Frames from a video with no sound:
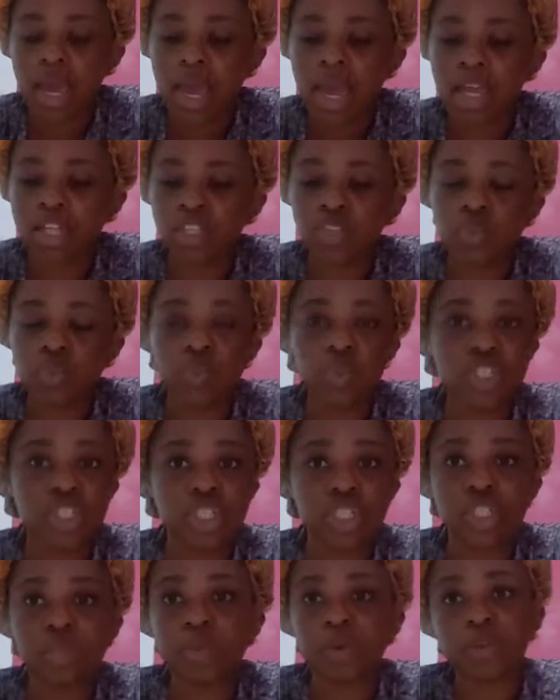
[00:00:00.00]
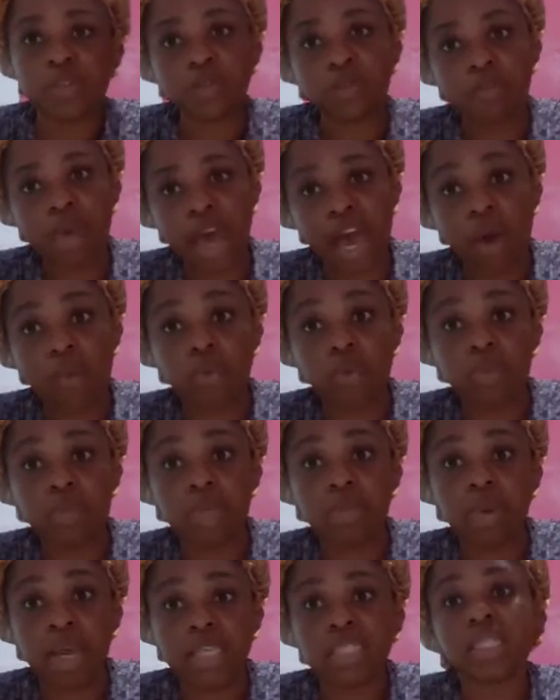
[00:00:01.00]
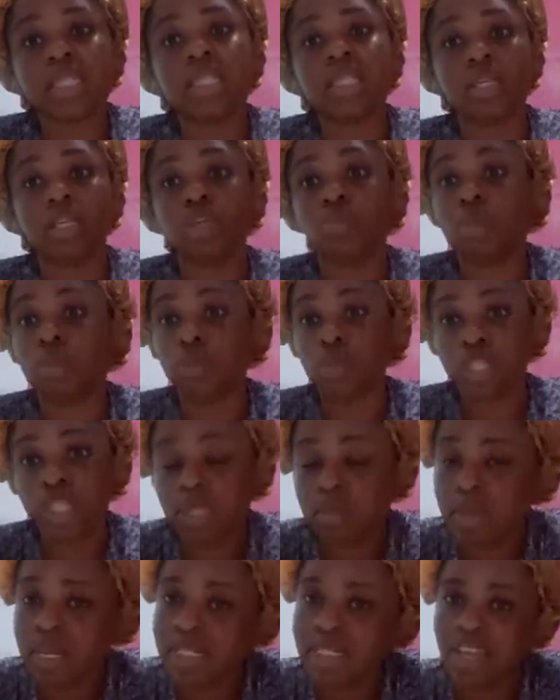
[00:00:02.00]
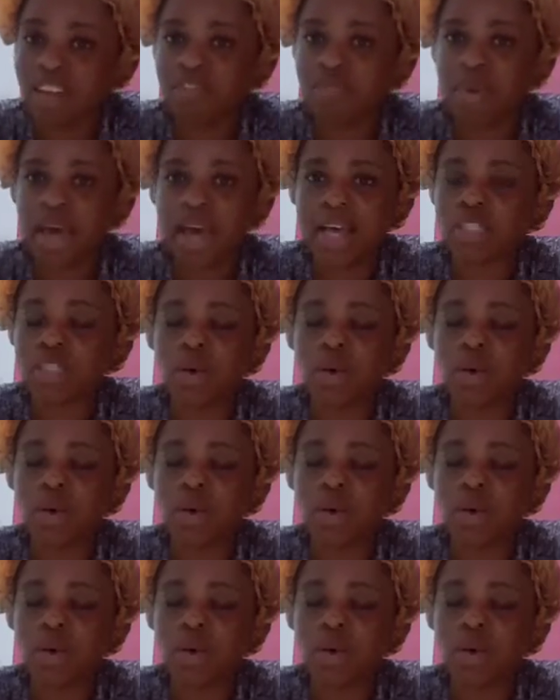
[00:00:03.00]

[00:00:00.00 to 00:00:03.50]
And to wish this person bad would be basically to be wishing myself bad.